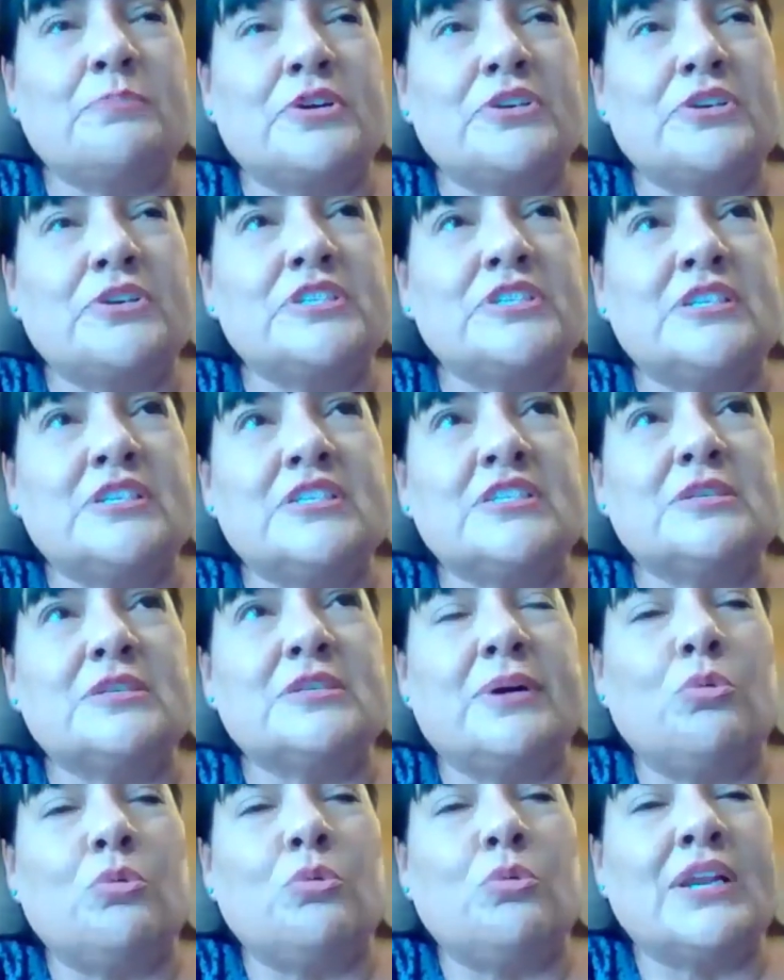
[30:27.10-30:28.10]
As a Native
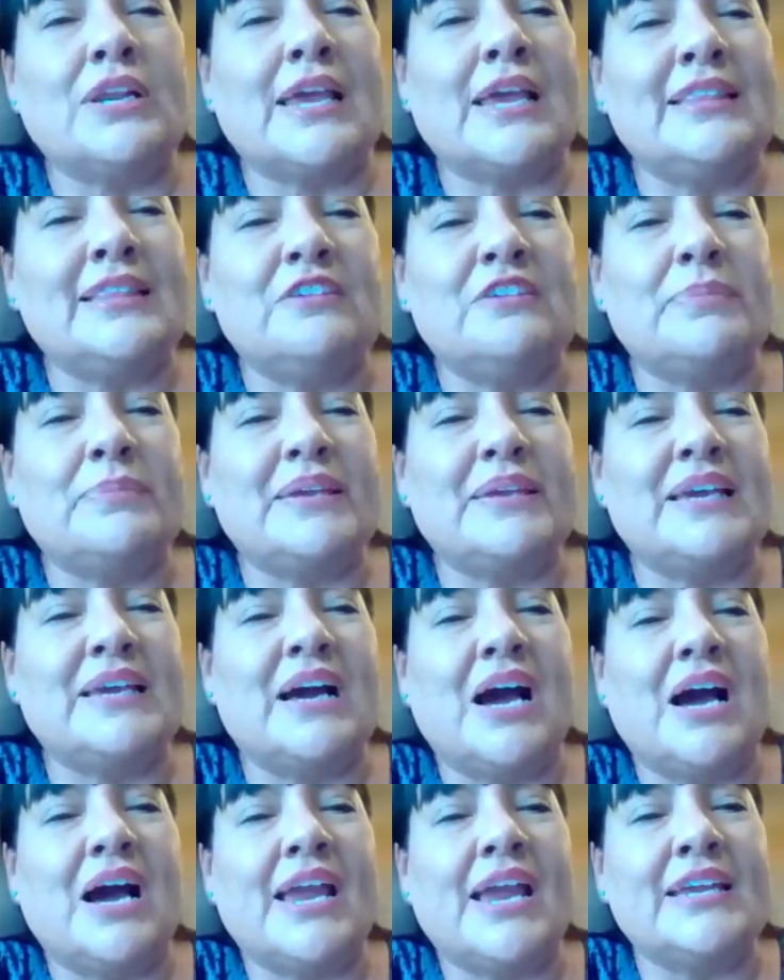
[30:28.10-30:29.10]
person, it's about what I
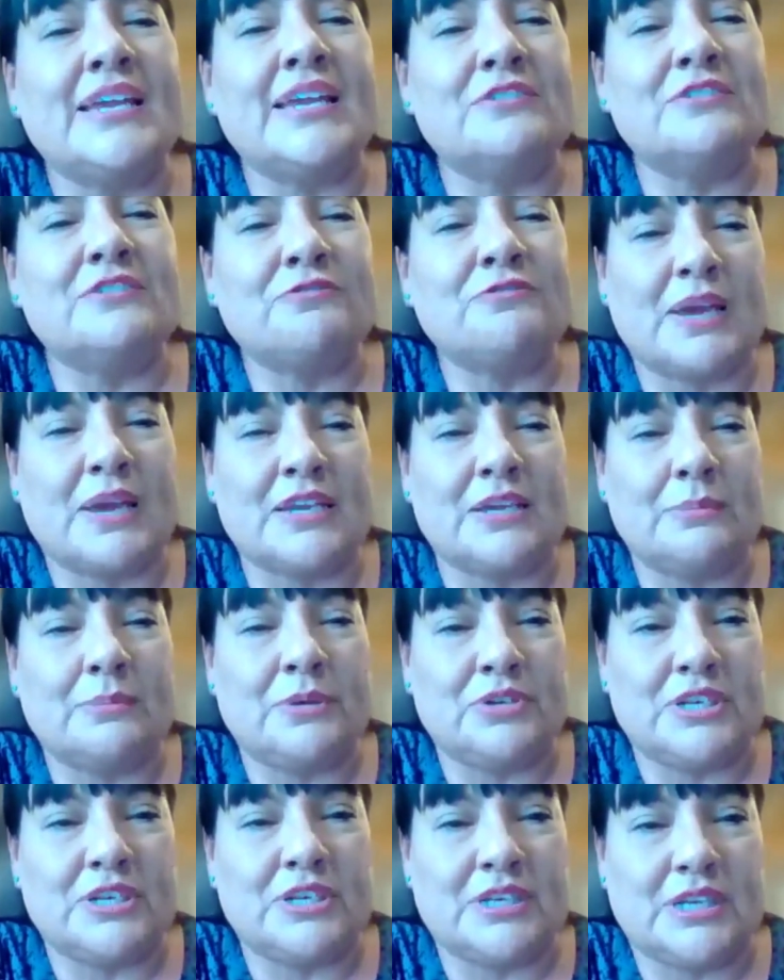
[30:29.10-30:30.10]
leave behind for
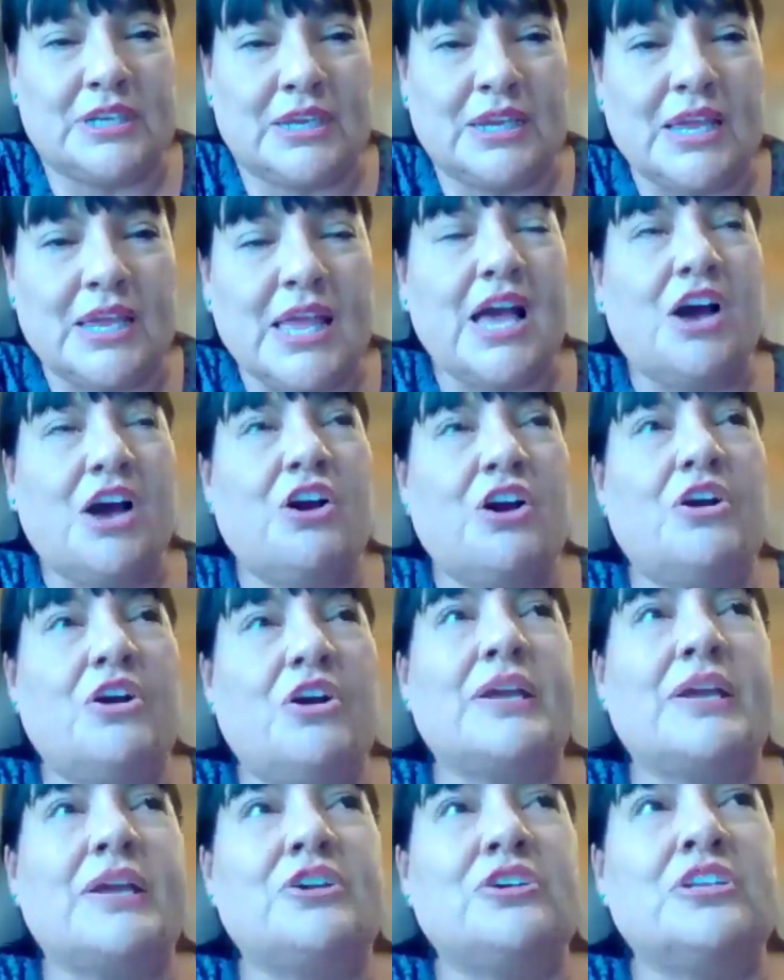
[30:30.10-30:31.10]
my community.
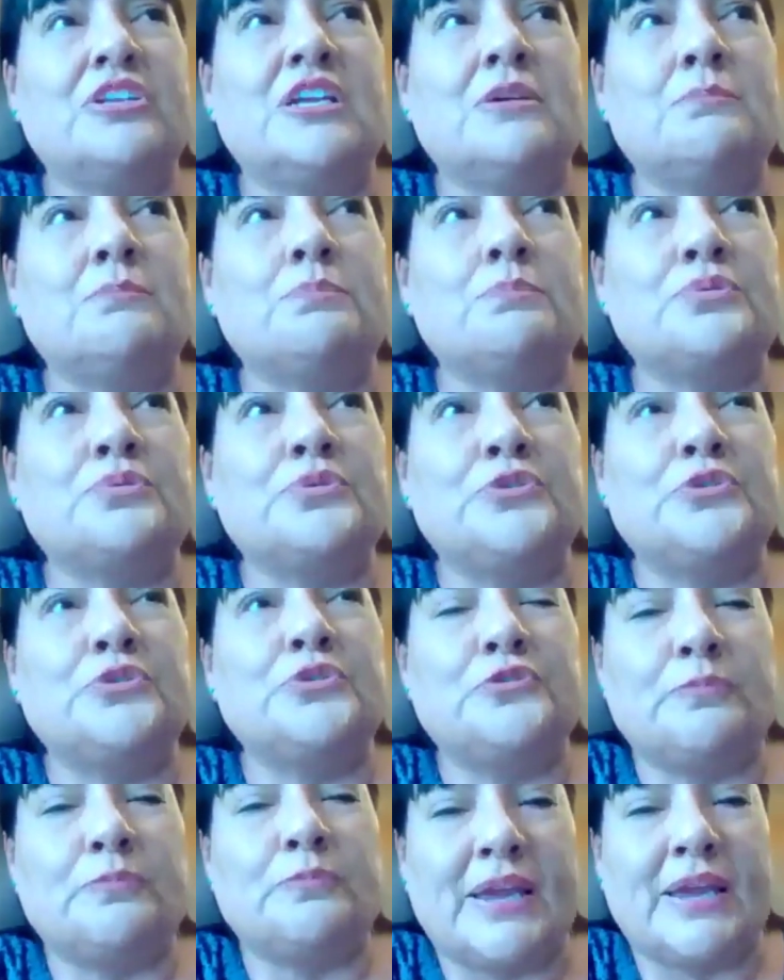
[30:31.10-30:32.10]
How am I going to
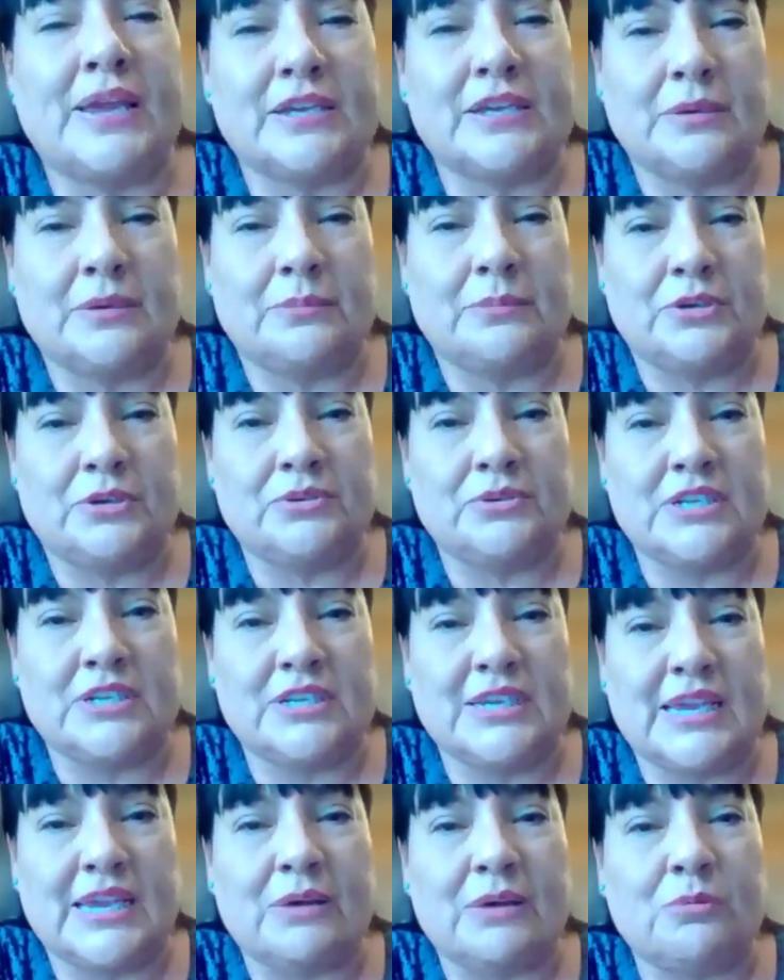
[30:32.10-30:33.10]
improve my
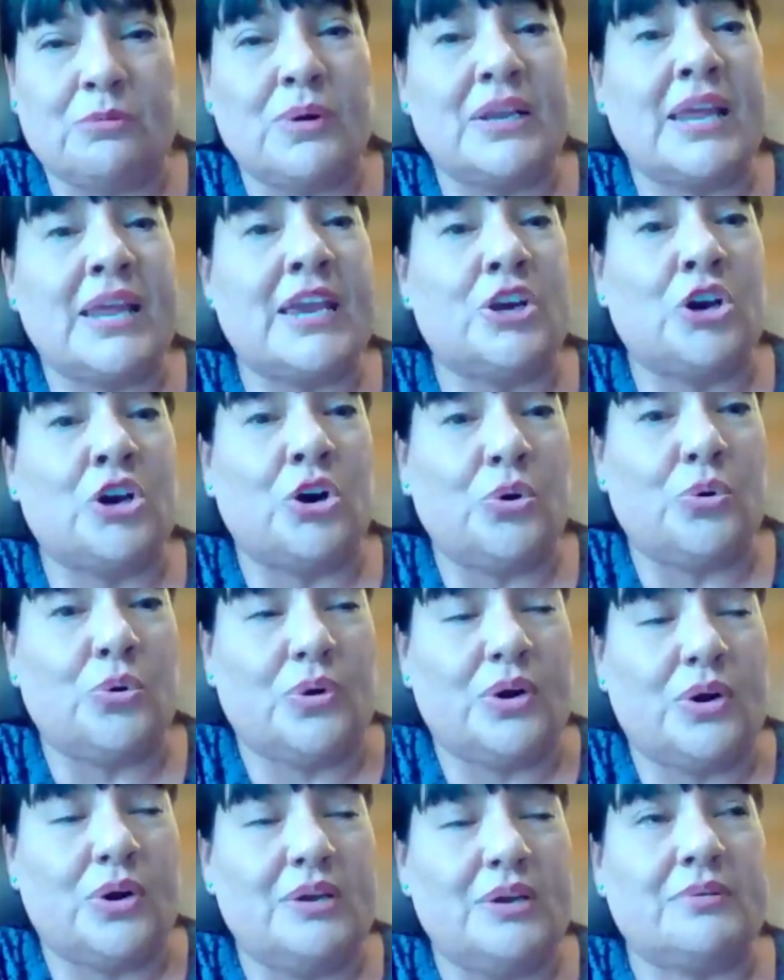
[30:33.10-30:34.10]
community when I go,
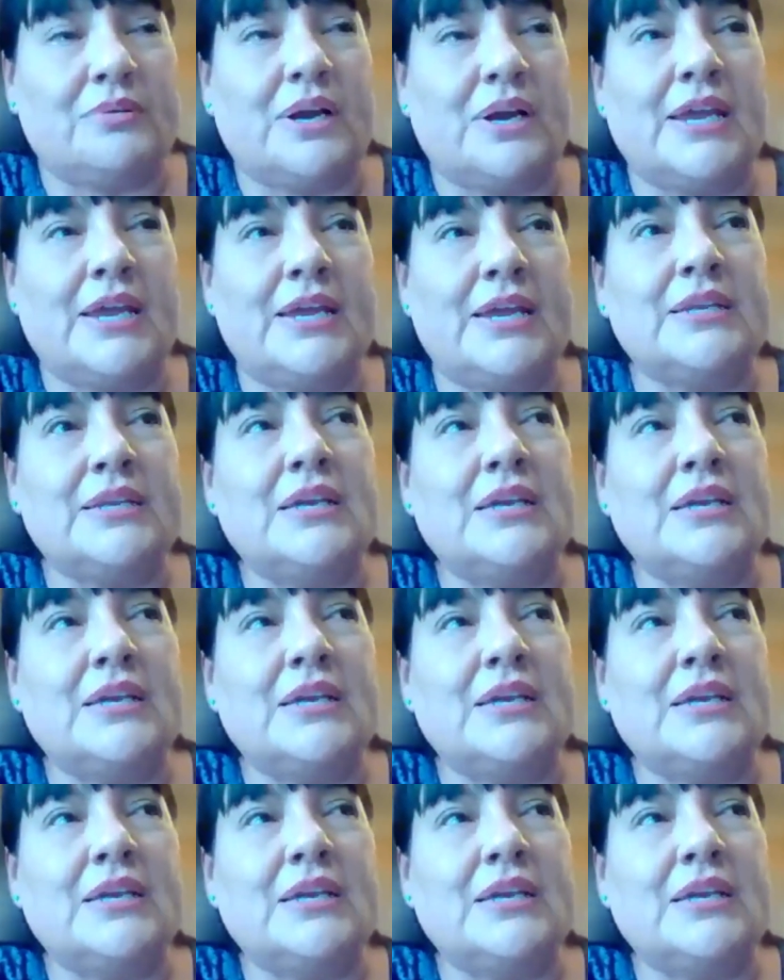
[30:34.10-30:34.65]
right?